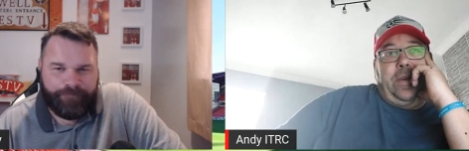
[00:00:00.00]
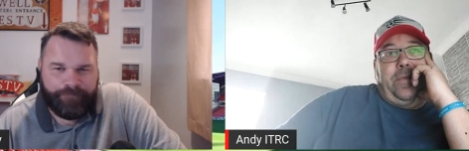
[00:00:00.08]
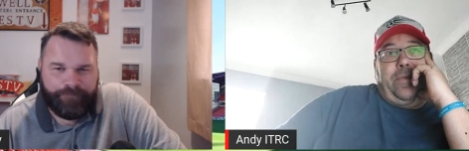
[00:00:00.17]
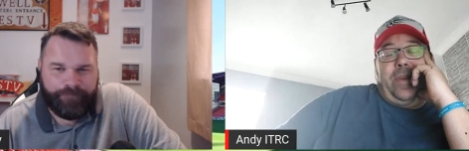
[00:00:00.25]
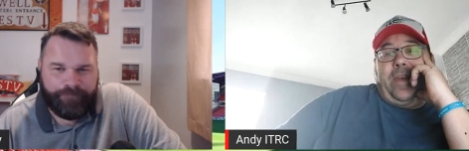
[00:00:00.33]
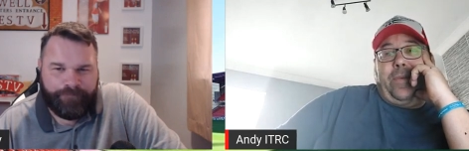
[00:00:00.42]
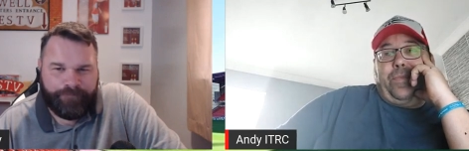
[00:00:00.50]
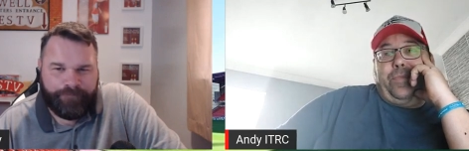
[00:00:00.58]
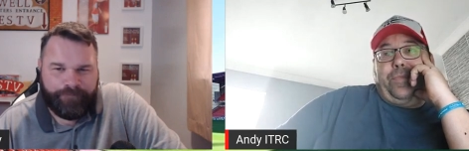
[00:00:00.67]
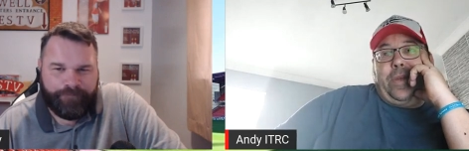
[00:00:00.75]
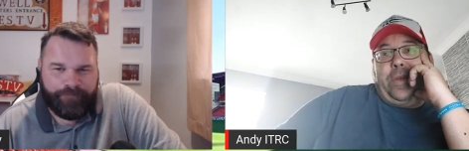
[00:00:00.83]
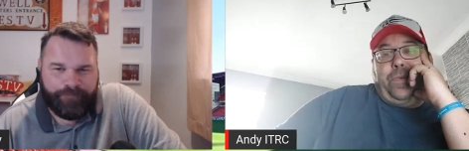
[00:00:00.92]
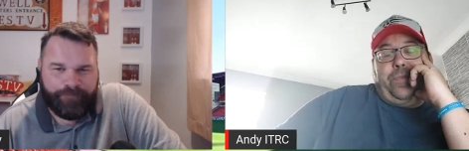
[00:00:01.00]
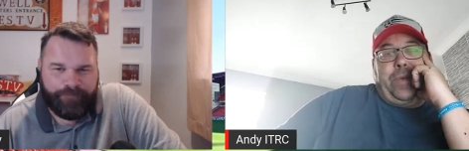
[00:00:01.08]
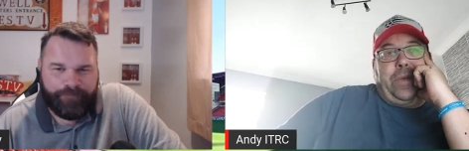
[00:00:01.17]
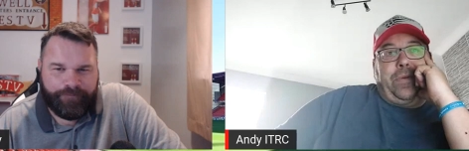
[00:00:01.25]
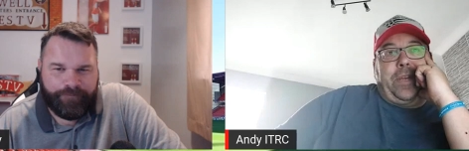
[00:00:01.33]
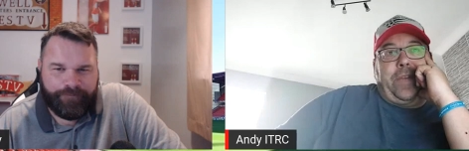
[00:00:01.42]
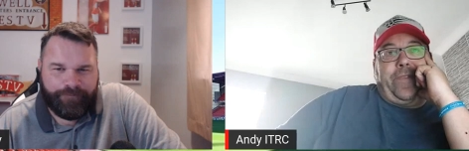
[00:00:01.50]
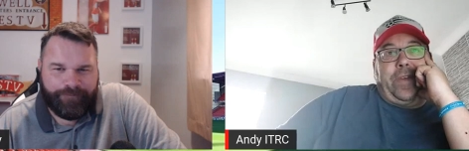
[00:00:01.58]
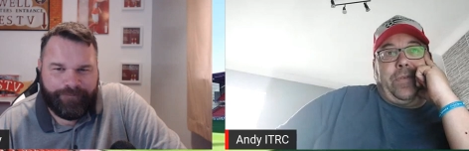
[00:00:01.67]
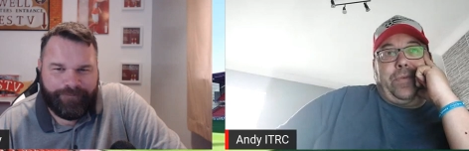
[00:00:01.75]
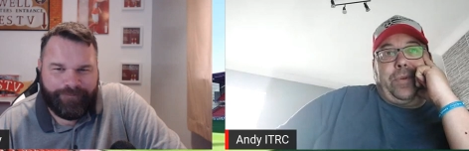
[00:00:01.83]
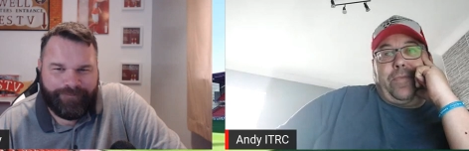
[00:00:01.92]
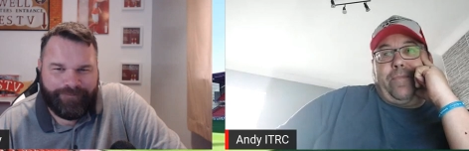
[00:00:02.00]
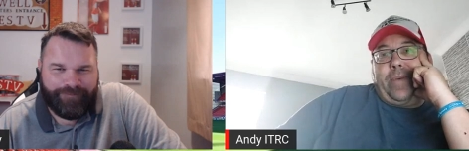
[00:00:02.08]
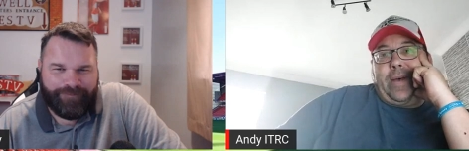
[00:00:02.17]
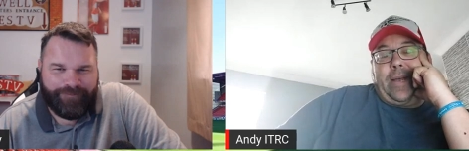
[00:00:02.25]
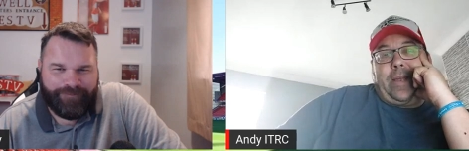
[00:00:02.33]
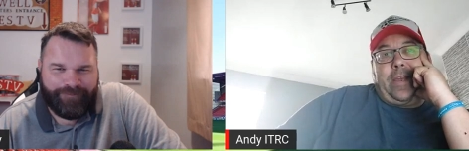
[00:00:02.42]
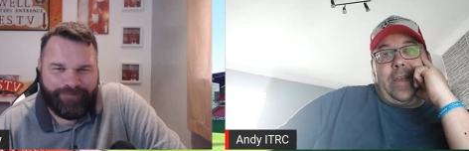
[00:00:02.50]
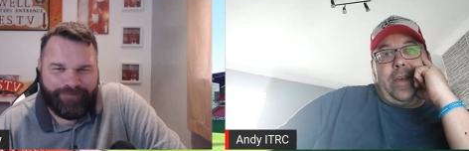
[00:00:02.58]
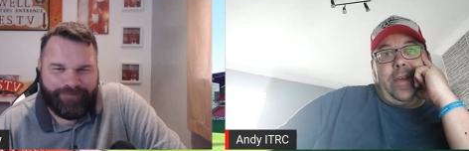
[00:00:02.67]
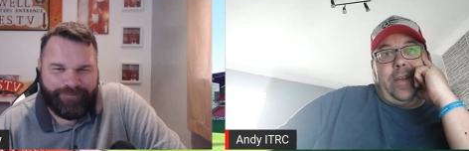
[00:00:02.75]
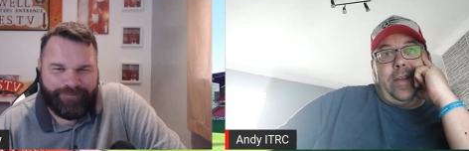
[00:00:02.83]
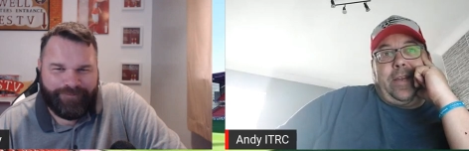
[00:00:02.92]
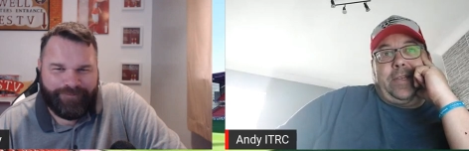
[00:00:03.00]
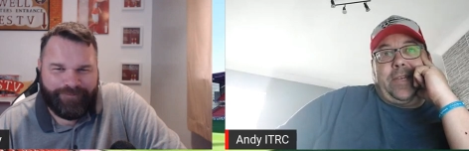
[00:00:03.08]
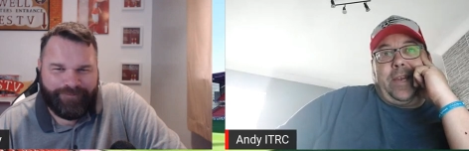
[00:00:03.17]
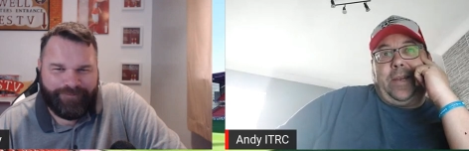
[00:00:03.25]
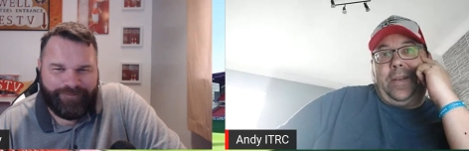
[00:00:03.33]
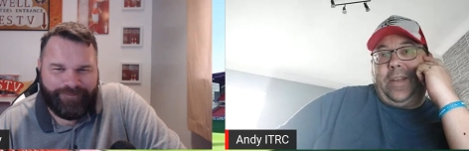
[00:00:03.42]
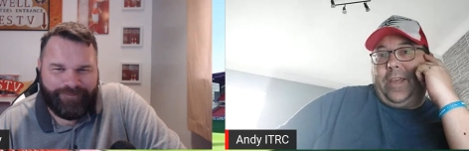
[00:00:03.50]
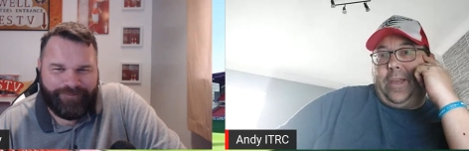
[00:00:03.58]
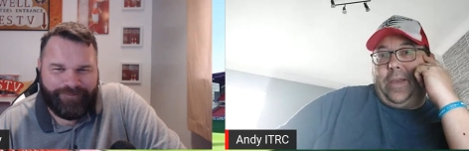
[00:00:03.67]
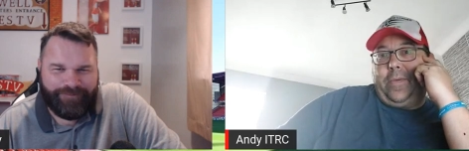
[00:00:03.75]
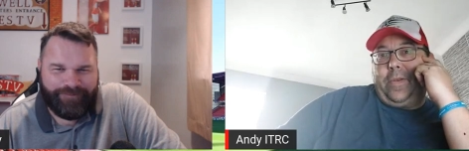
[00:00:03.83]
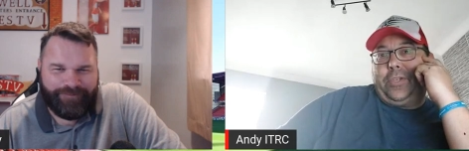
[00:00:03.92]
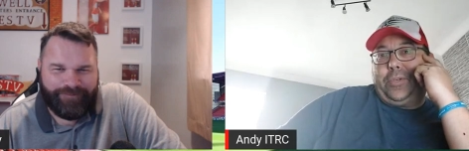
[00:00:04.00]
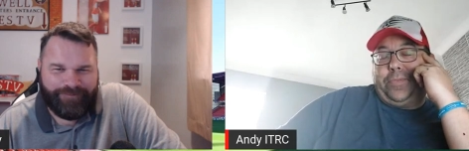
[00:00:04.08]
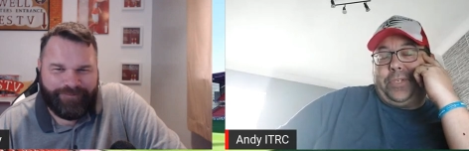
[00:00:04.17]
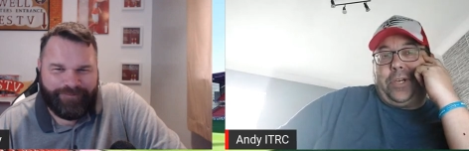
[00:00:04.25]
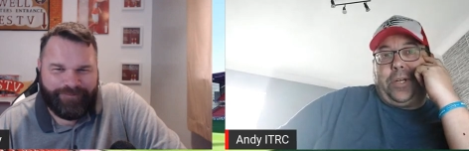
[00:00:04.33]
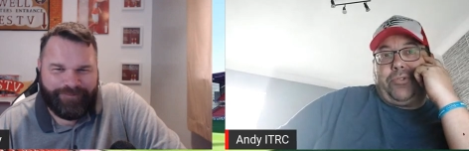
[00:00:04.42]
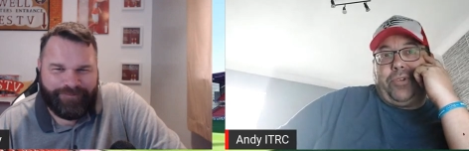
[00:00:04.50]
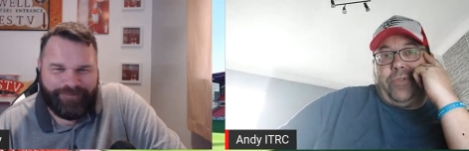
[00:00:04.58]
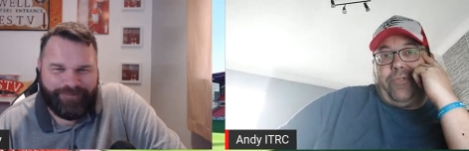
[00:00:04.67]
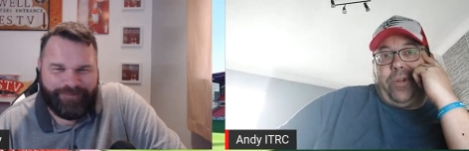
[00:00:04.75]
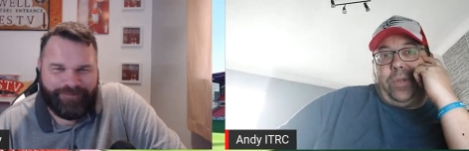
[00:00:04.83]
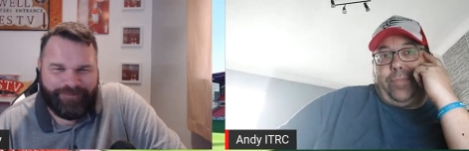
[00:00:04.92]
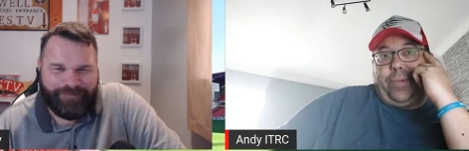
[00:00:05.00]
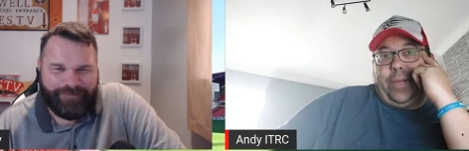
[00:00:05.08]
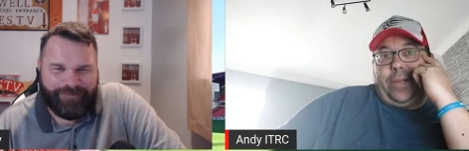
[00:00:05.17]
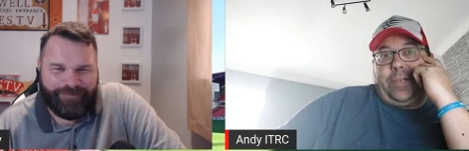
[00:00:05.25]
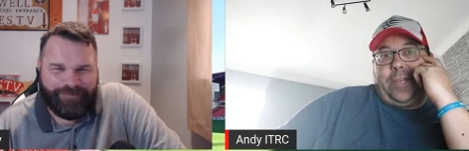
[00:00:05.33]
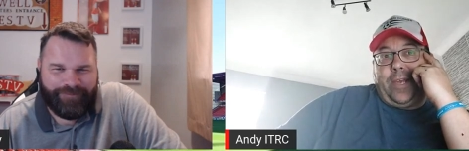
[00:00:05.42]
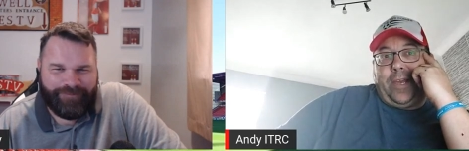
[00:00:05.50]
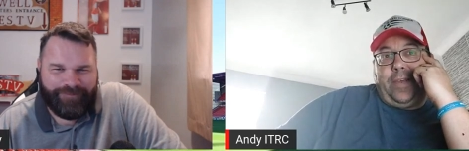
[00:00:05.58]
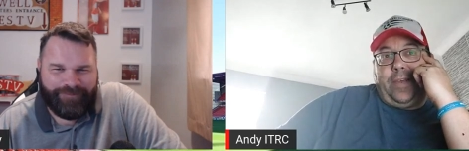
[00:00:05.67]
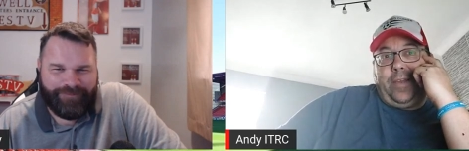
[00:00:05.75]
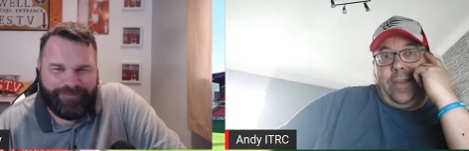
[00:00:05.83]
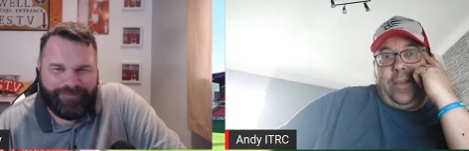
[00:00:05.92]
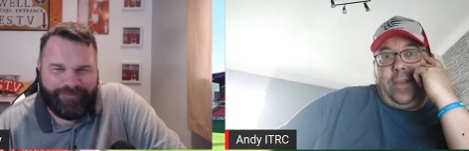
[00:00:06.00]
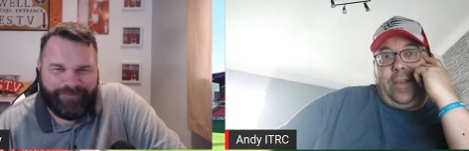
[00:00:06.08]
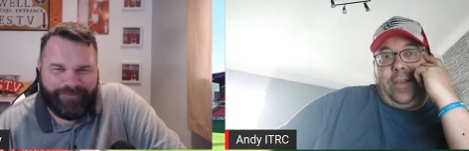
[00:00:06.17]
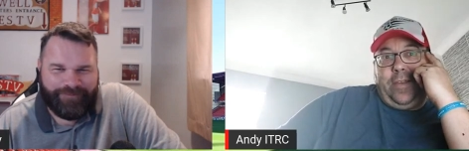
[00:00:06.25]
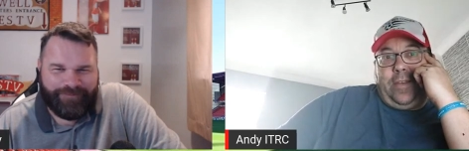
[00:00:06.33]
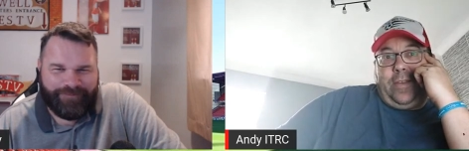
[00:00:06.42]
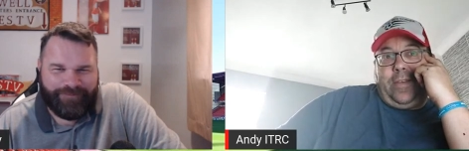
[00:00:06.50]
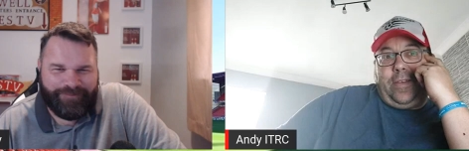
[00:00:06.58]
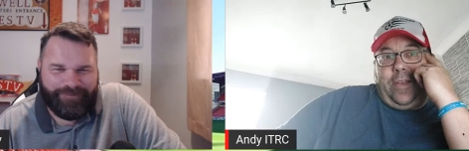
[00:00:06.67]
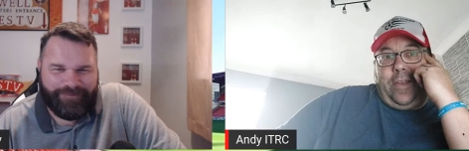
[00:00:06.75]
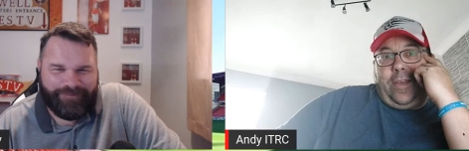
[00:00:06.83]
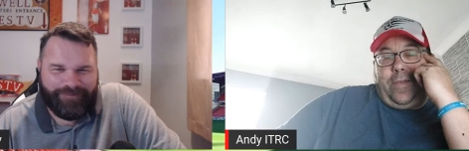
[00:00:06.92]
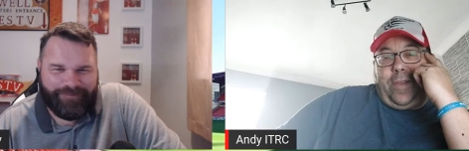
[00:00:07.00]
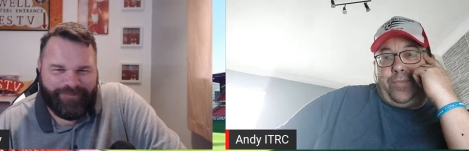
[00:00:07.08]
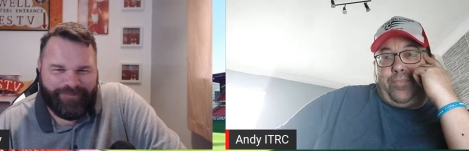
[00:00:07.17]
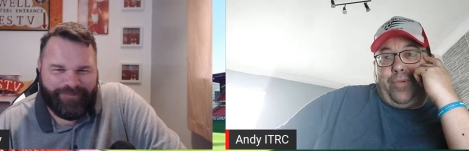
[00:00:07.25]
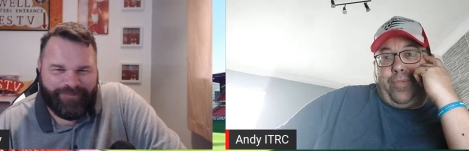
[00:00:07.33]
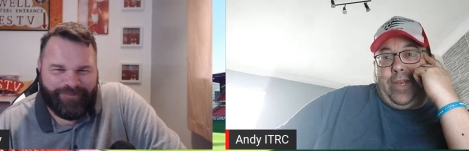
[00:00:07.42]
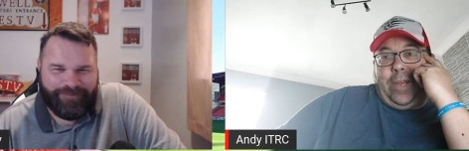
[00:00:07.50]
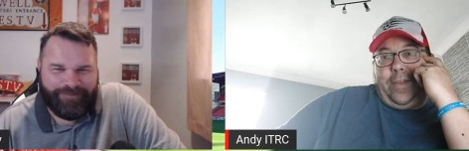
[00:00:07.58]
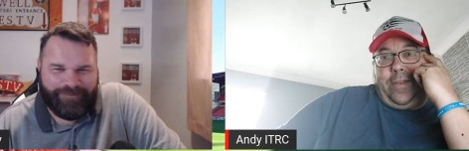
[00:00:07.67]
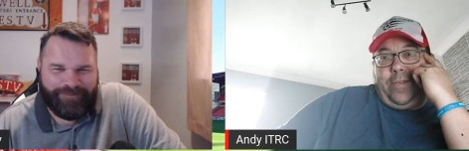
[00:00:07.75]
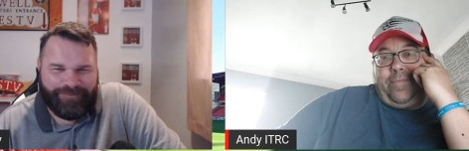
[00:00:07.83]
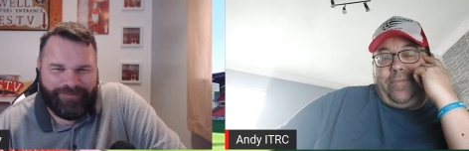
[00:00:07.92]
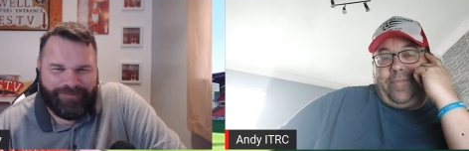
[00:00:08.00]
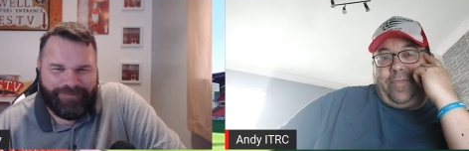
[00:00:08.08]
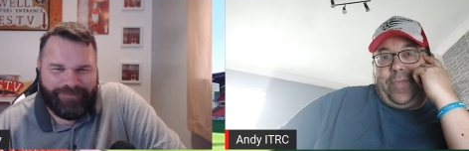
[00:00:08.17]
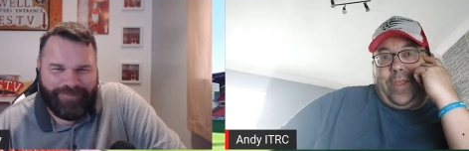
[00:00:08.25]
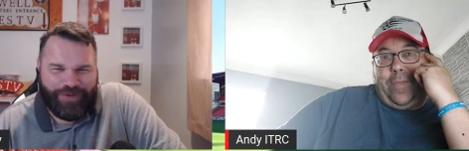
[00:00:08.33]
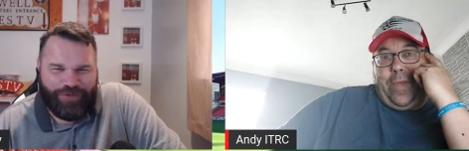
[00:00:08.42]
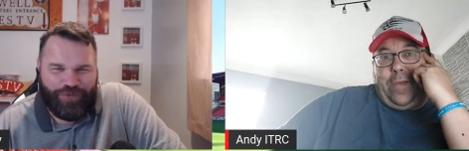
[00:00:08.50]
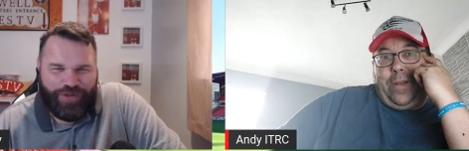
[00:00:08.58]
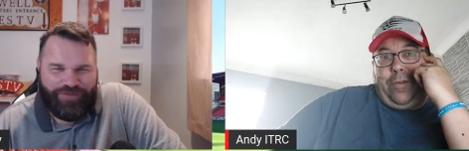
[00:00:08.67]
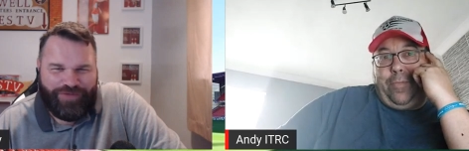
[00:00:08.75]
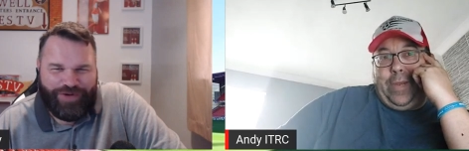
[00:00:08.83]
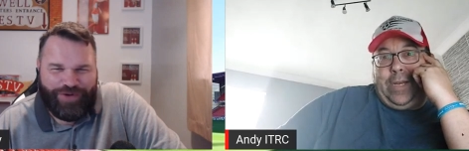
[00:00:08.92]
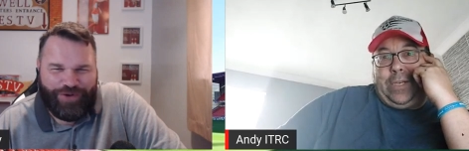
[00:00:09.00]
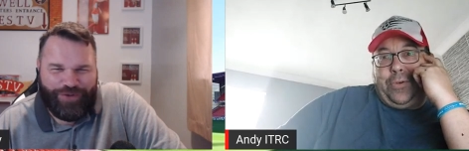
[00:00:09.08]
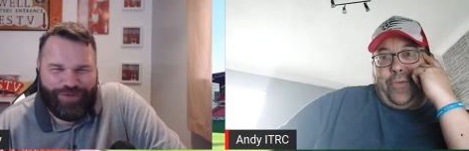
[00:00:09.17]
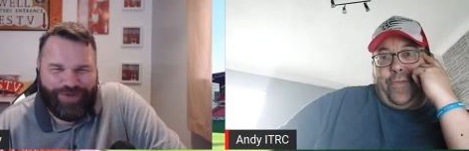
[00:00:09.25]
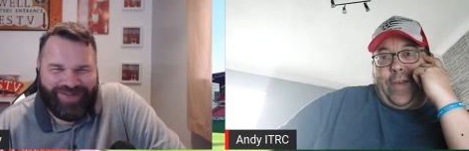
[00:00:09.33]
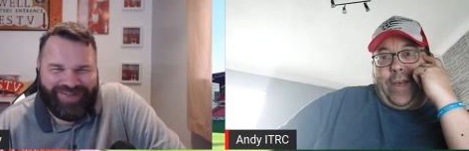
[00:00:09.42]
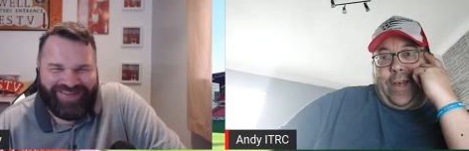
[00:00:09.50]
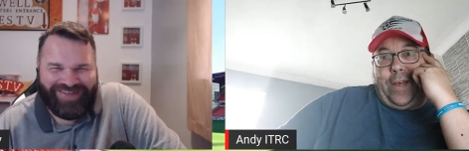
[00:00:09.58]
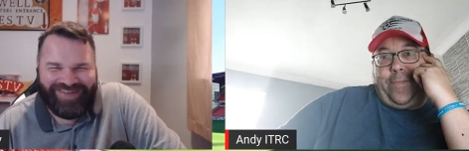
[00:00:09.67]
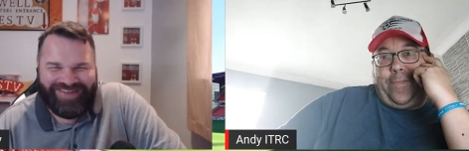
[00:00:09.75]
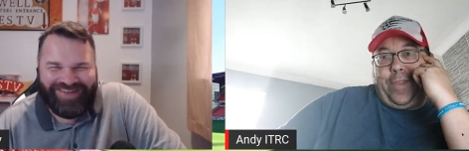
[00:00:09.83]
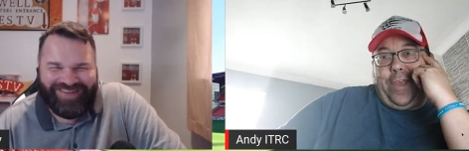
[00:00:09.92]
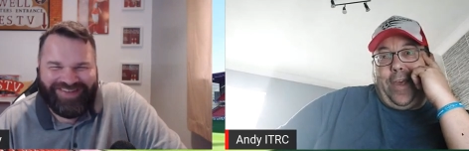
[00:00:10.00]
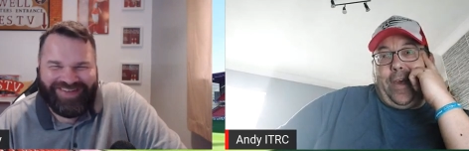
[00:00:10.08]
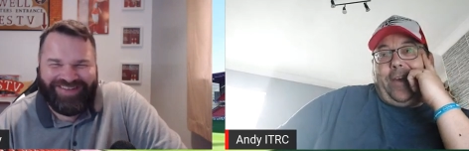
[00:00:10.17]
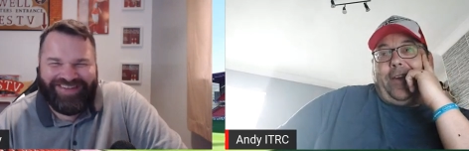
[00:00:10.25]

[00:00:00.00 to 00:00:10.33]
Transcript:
Speaker 1: but yeah, it would it would be good if he could come back, uh, like saying uh, some sort of role. But uh, yeah, that probably uh, a, a little bit cool Yeah.